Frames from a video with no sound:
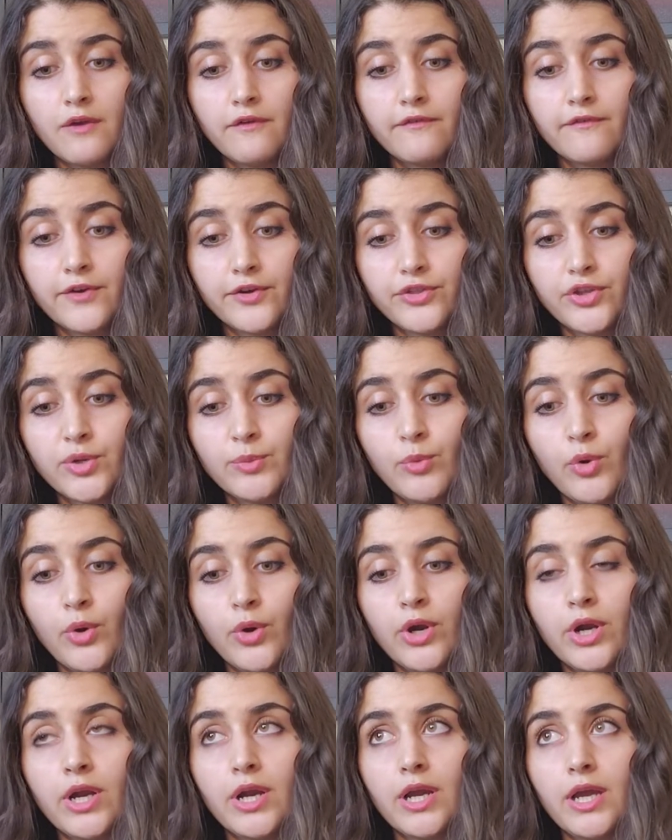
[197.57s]

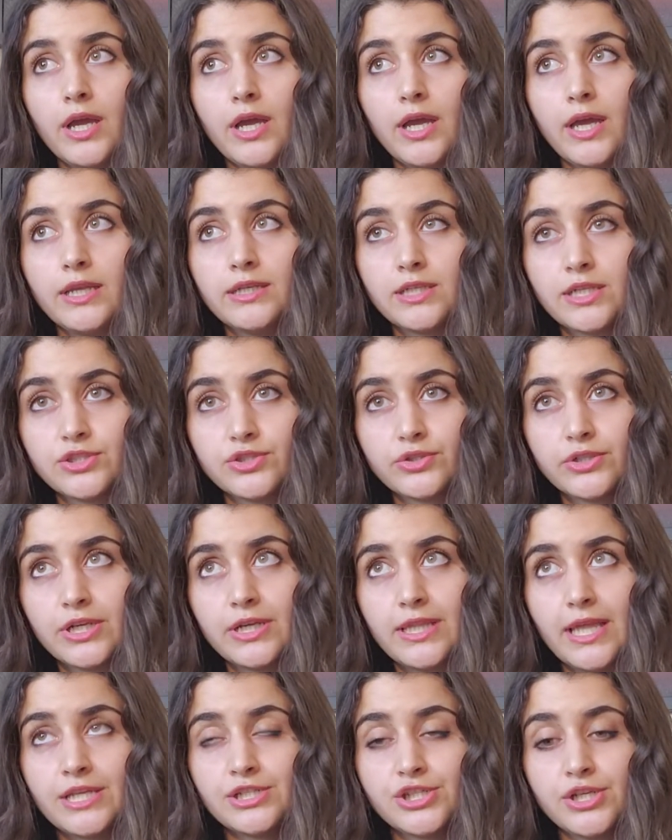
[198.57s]
Furthermore,
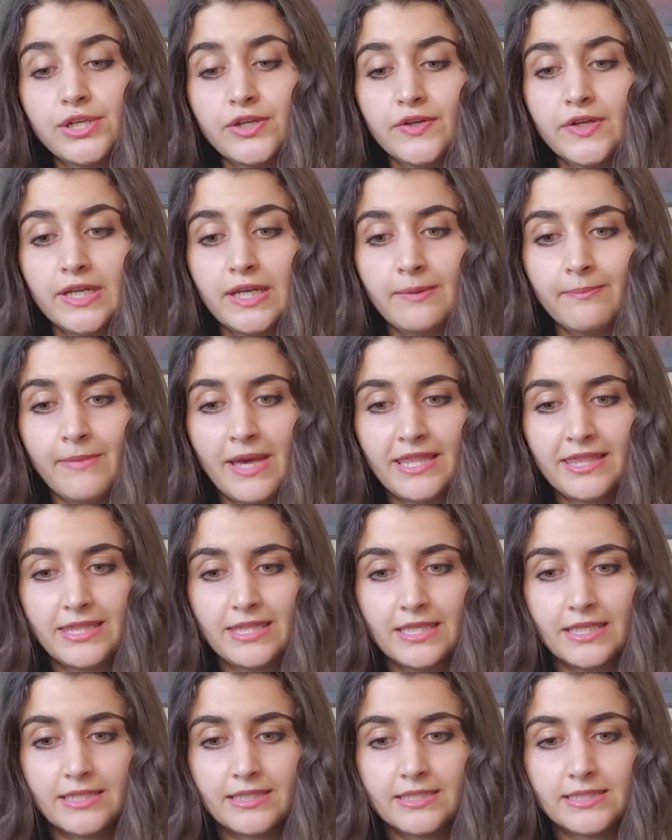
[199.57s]
industrial engineering
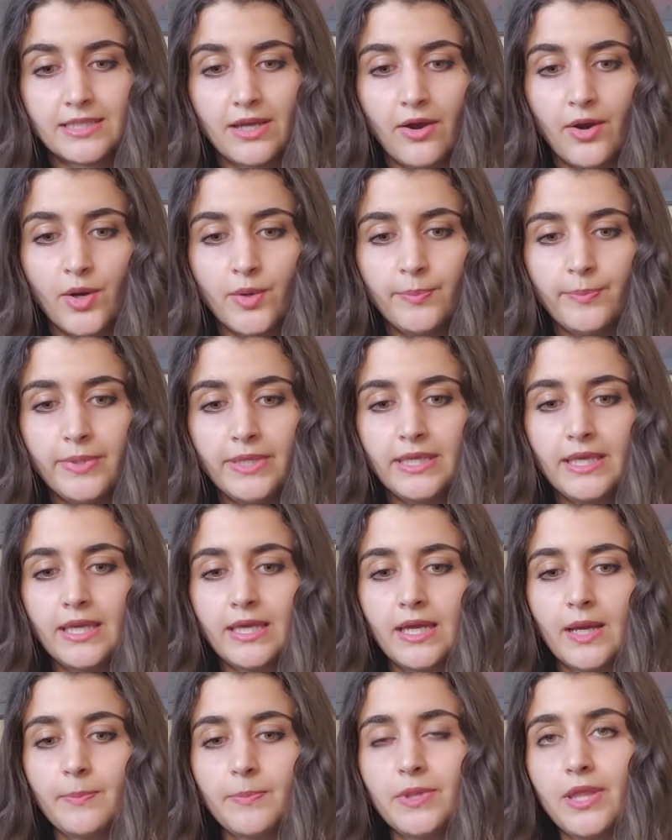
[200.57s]
methods are
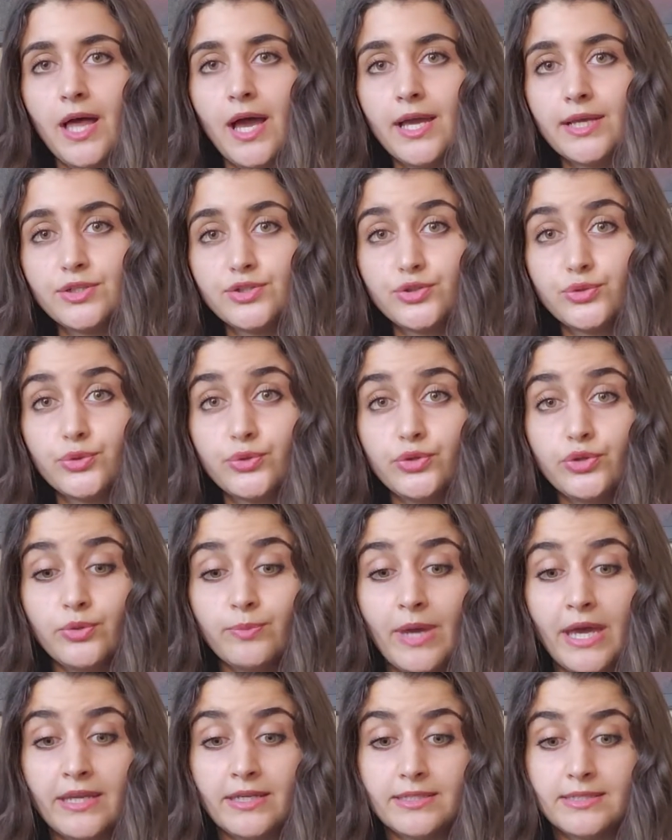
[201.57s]
being applied to
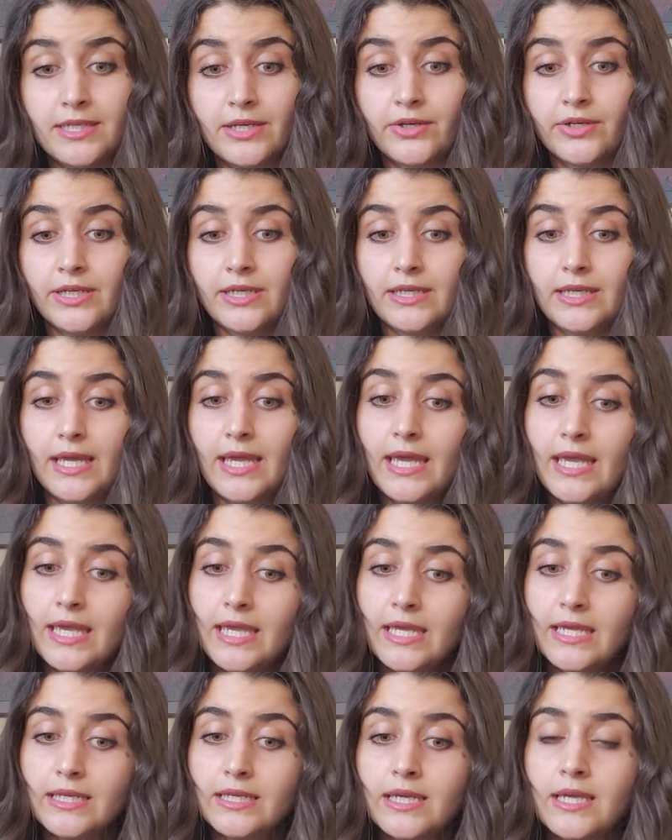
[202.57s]
humanitarian
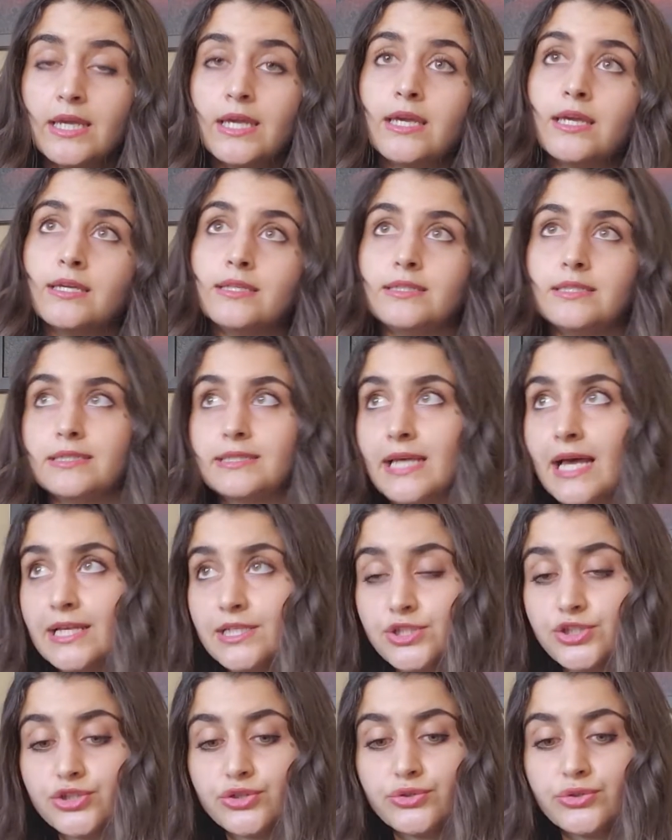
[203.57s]
aid,
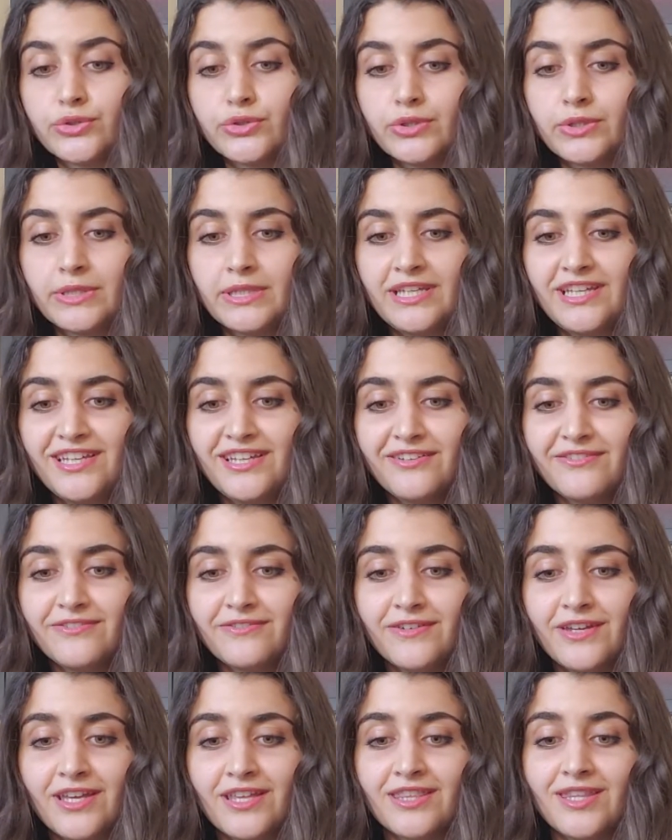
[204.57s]
disaster
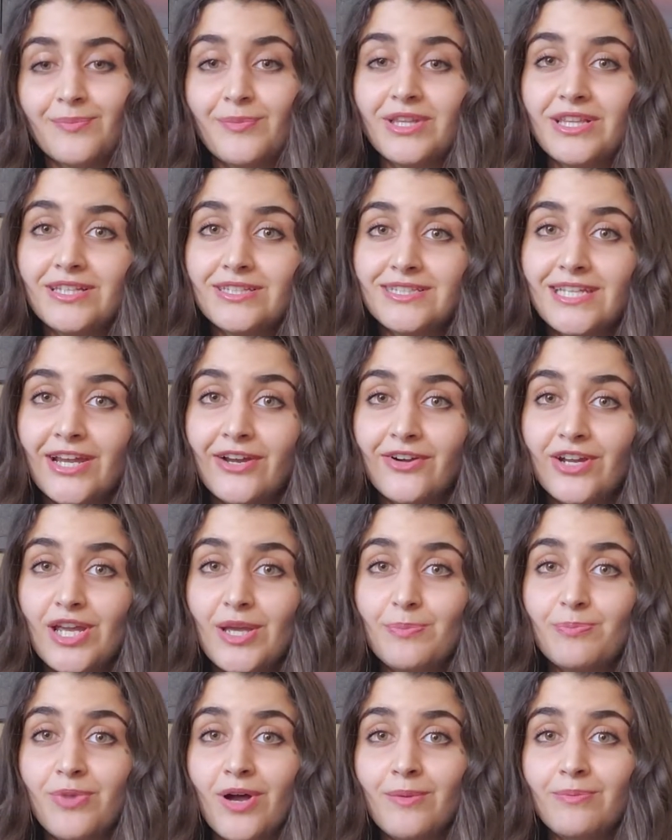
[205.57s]
relief, the military,
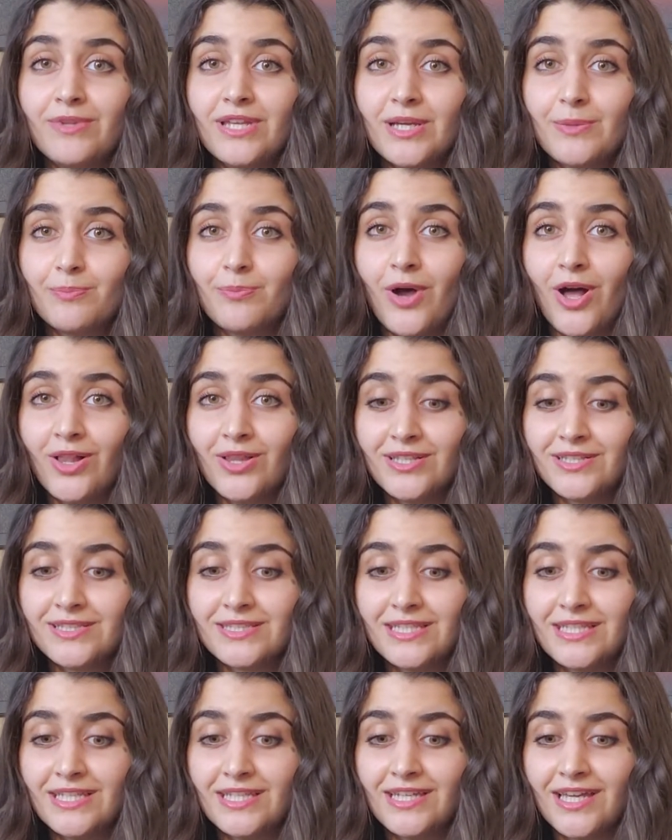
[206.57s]
public
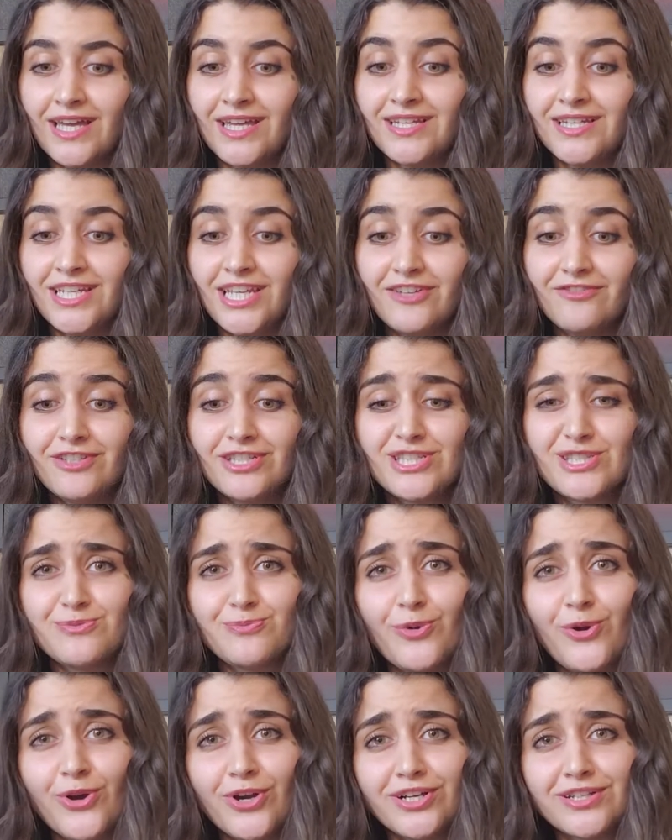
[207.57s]
policy, and even
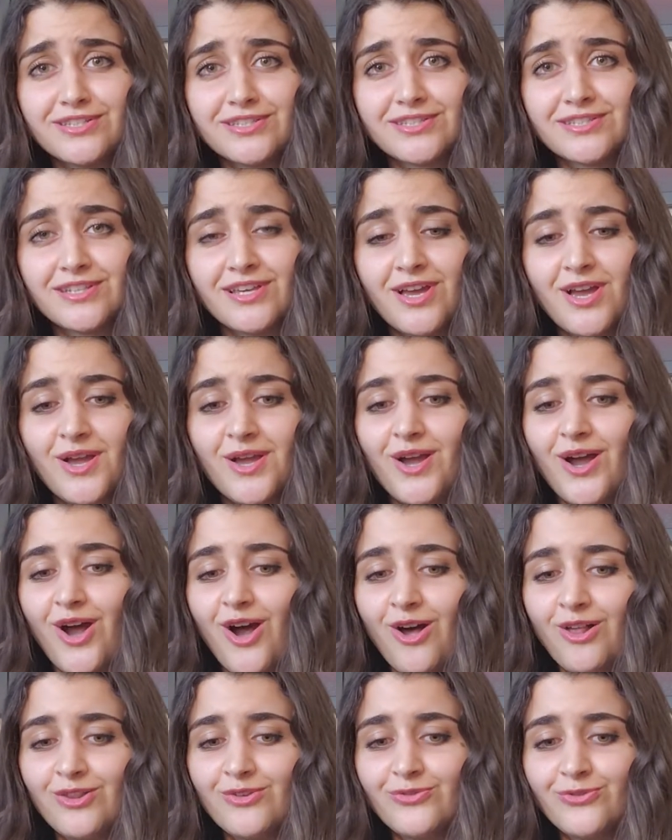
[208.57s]
sports,
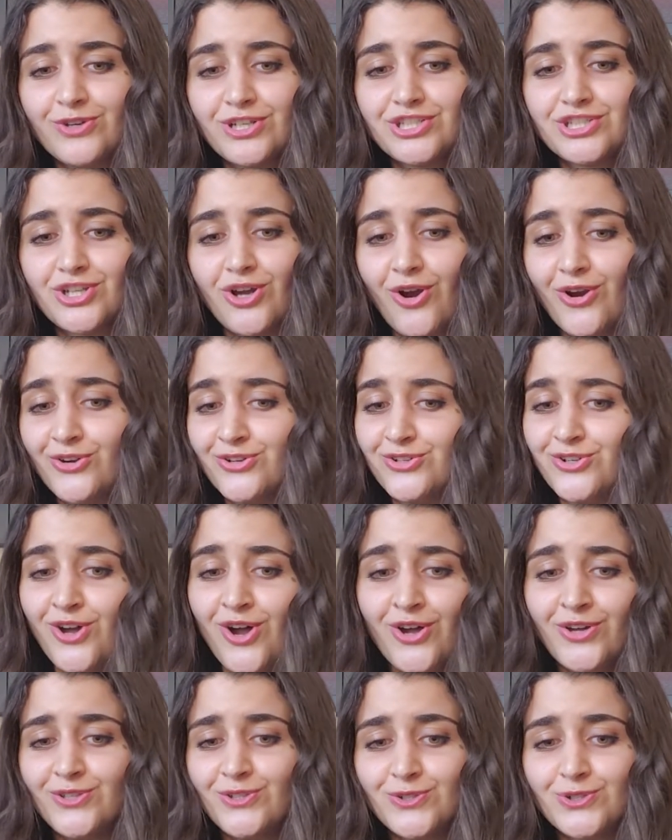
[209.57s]
all of which are
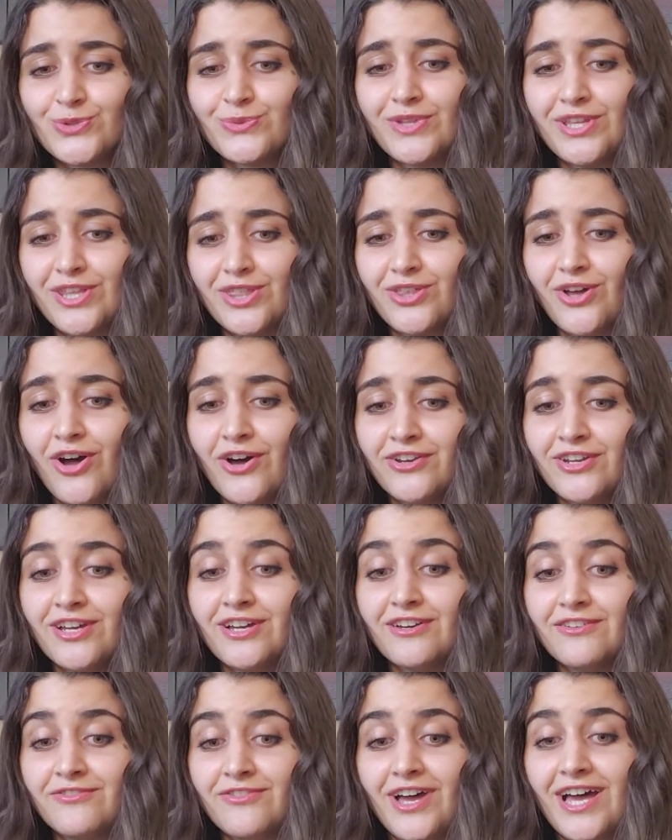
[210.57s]
not usually thought
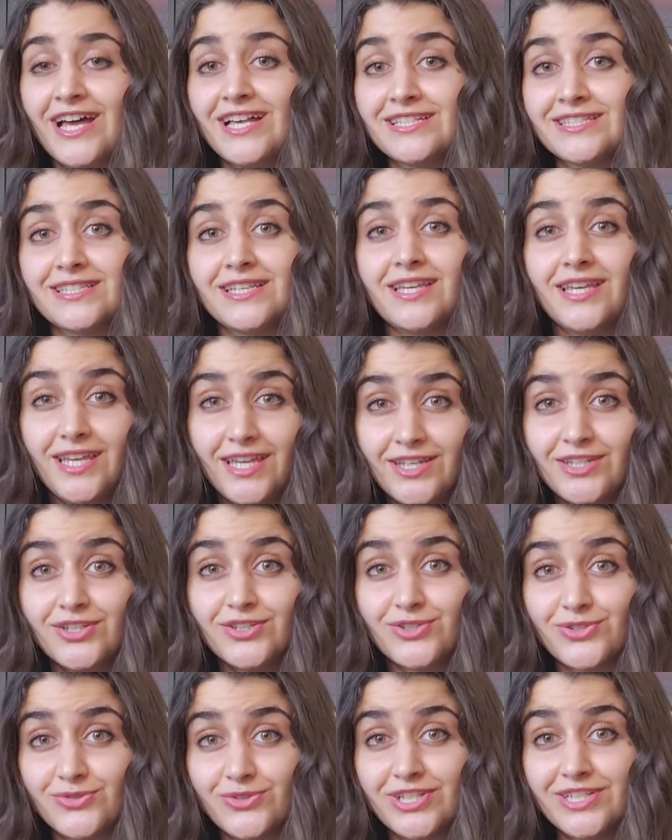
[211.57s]
of as
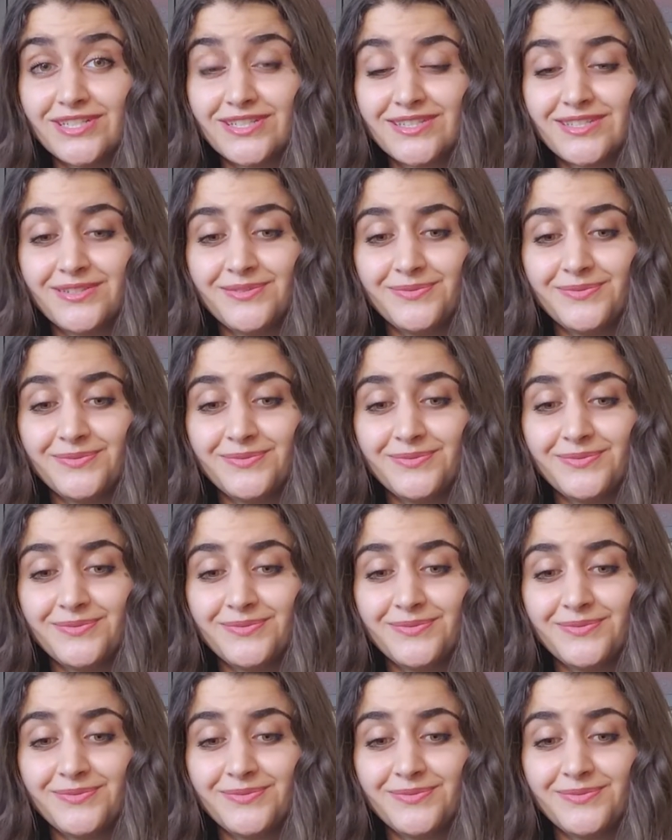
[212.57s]
industries.